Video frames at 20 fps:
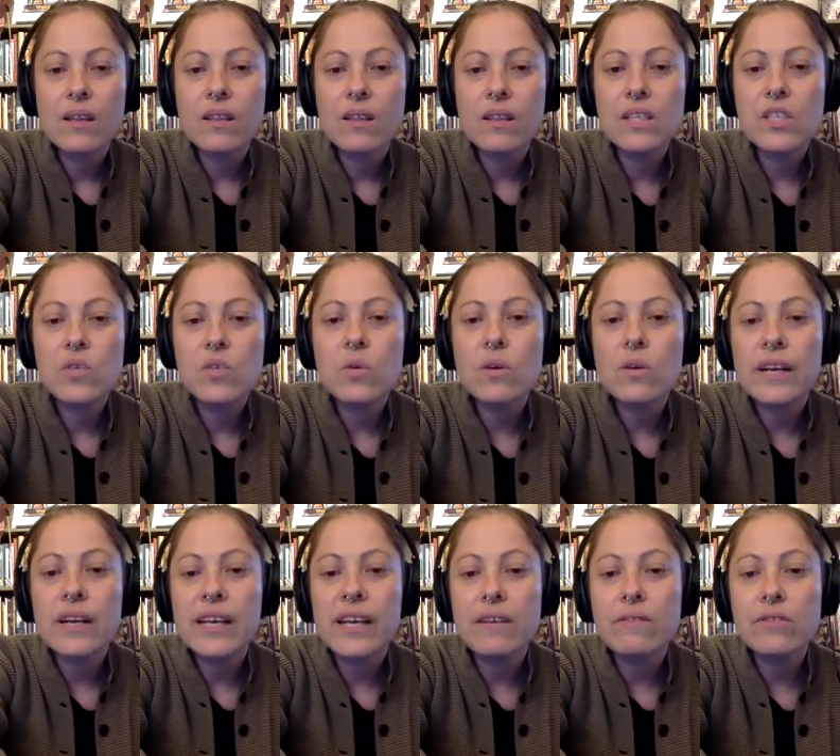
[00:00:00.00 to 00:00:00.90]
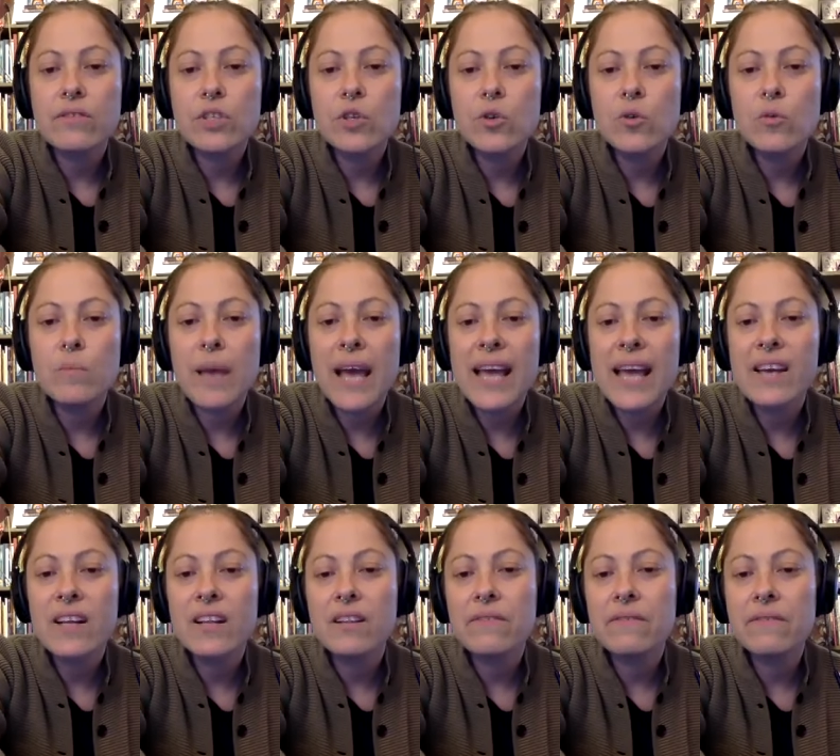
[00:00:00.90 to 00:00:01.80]
The story of two
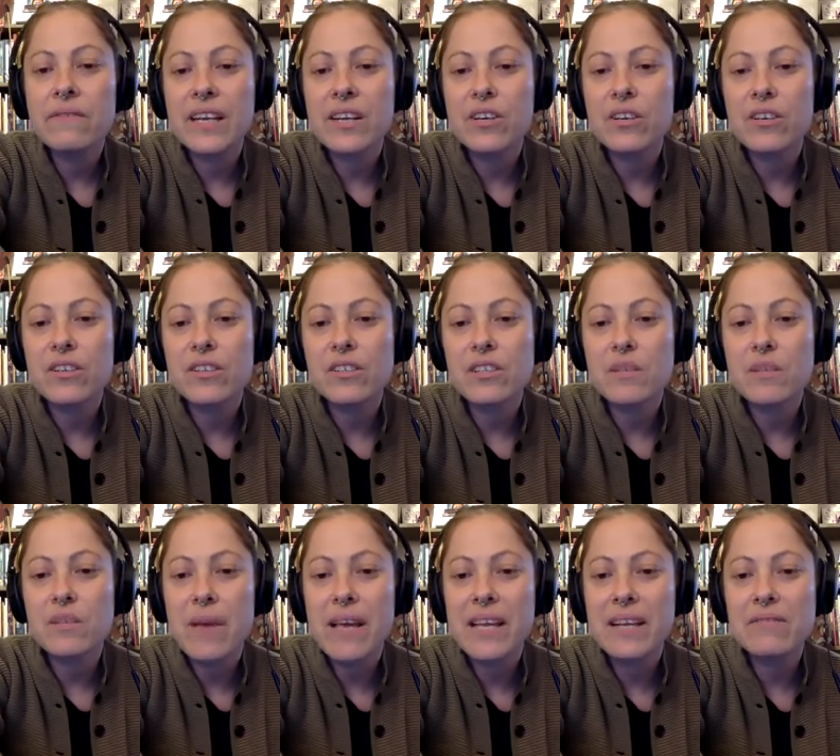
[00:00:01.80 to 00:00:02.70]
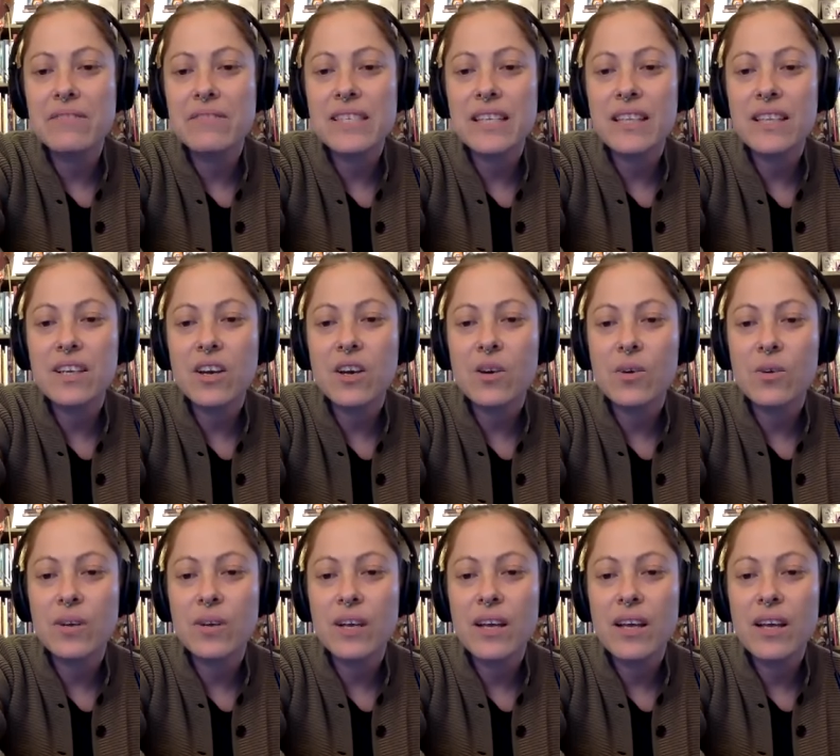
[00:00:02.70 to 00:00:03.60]
pale fingers made of
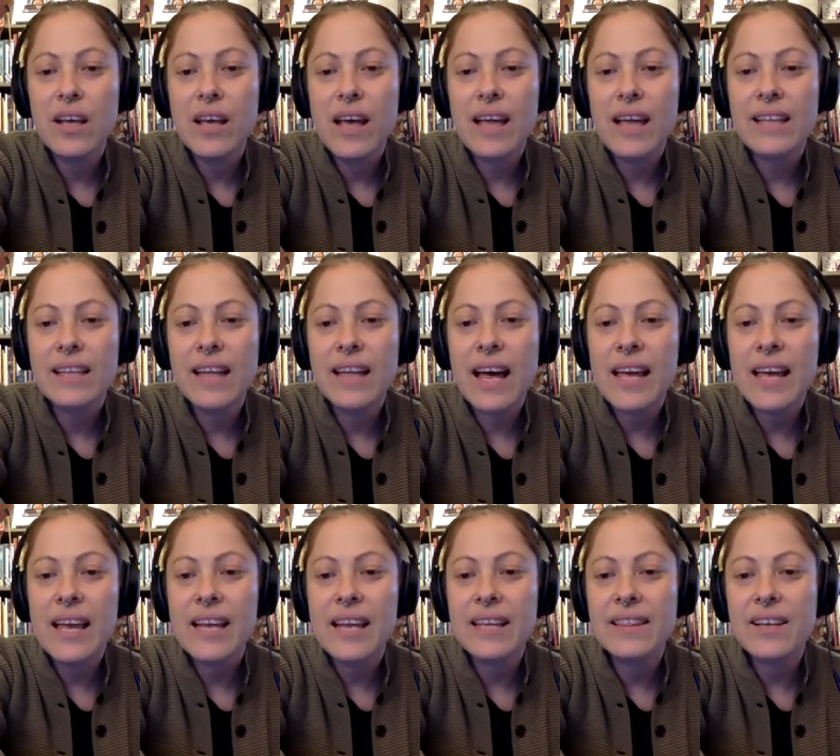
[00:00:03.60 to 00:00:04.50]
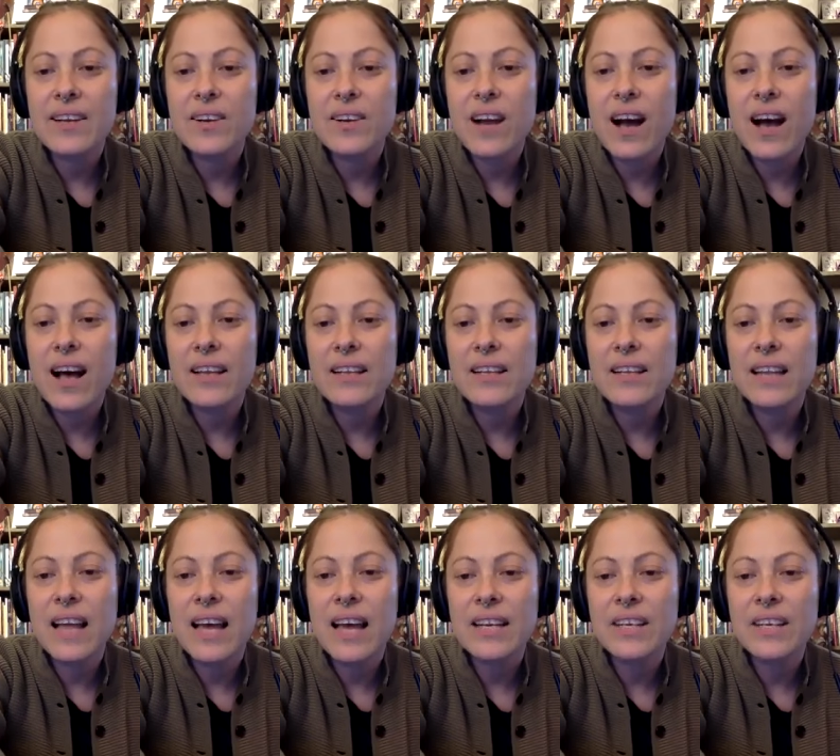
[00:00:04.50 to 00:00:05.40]
silicone and lying in their cotton
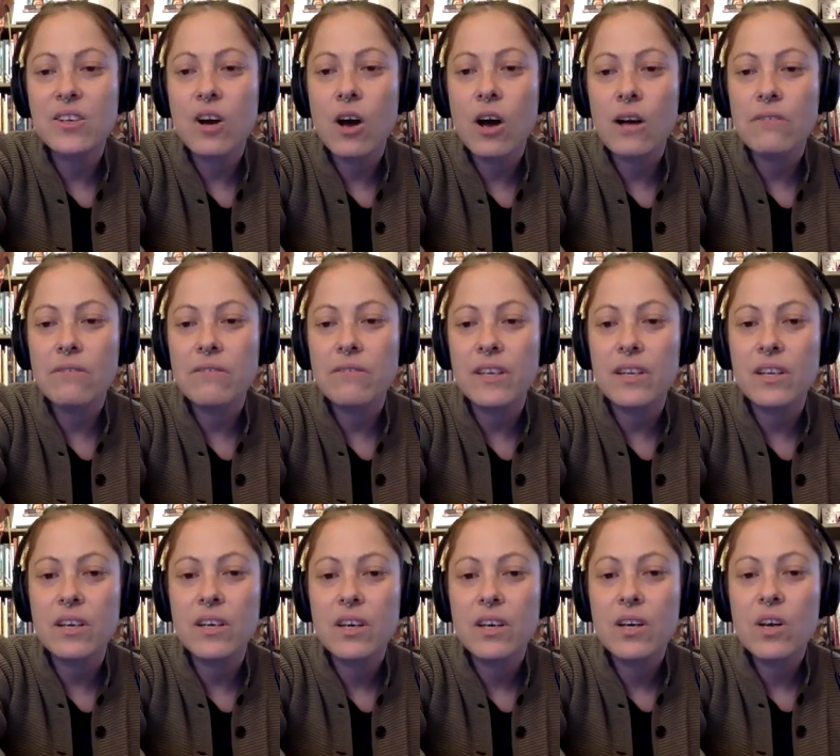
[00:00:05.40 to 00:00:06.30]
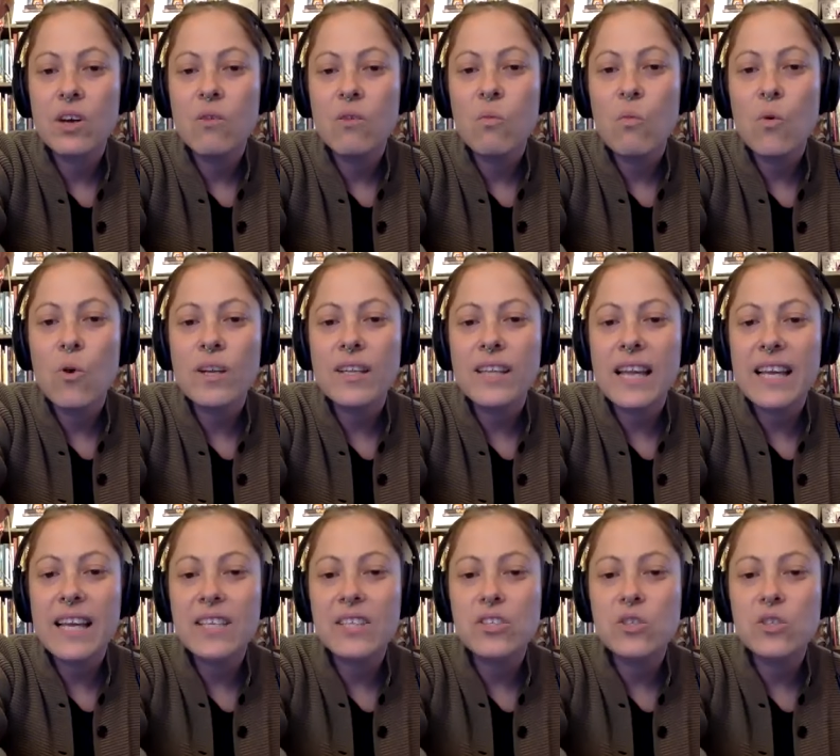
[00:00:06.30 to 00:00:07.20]
lined coffin, worn
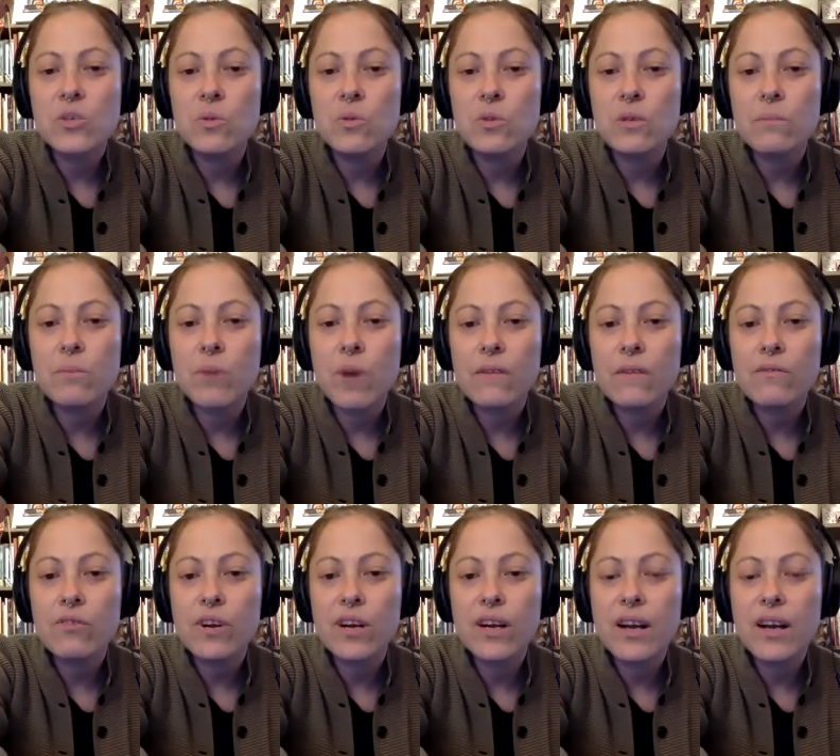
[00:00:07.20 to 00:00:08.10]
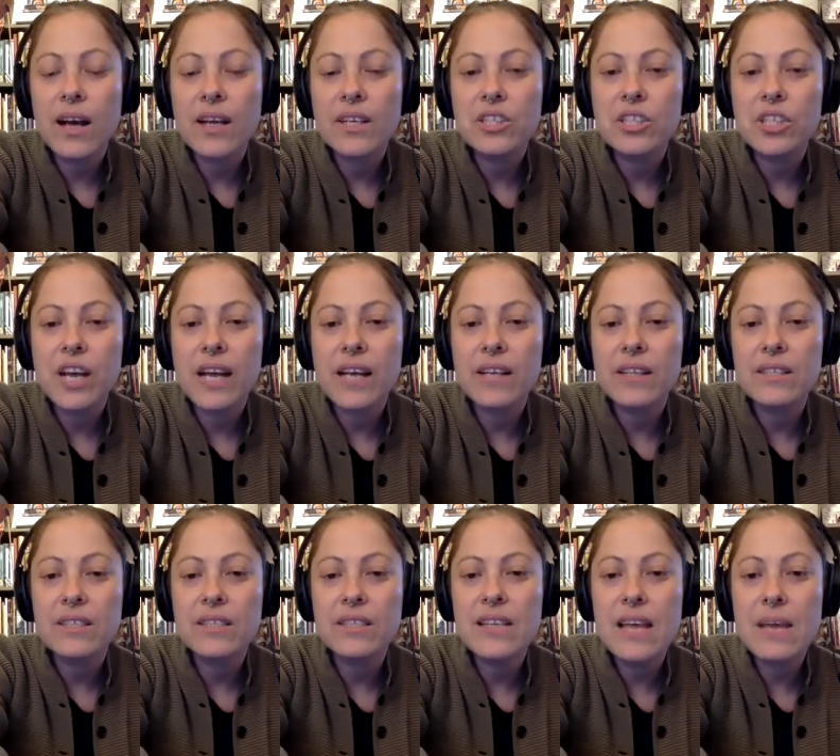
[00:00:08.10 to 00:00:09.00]
like a suit bought for a
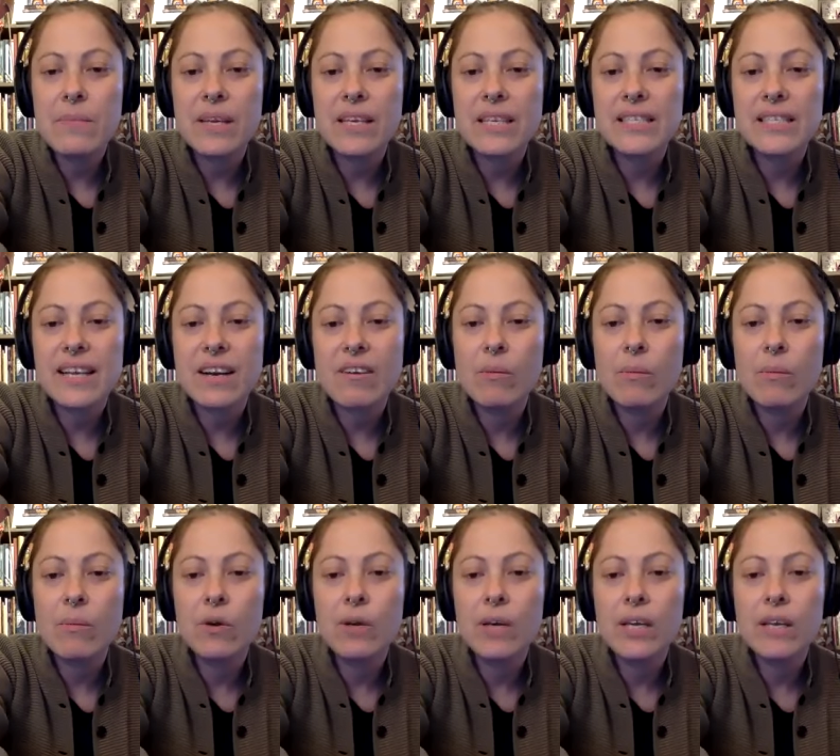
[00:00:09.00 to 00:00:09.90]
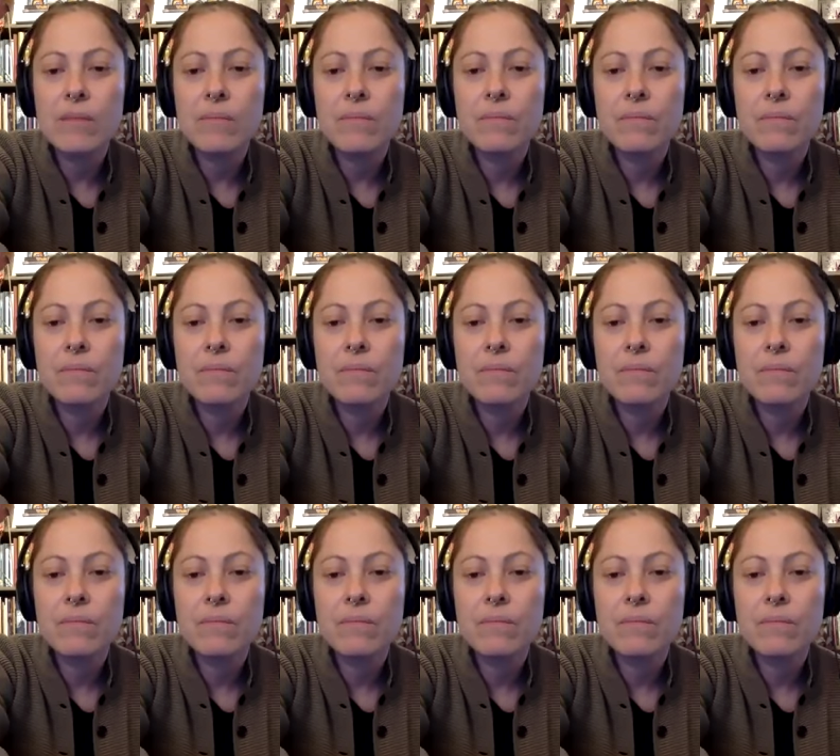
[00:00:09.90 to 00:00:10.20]
godchild's naming ceremony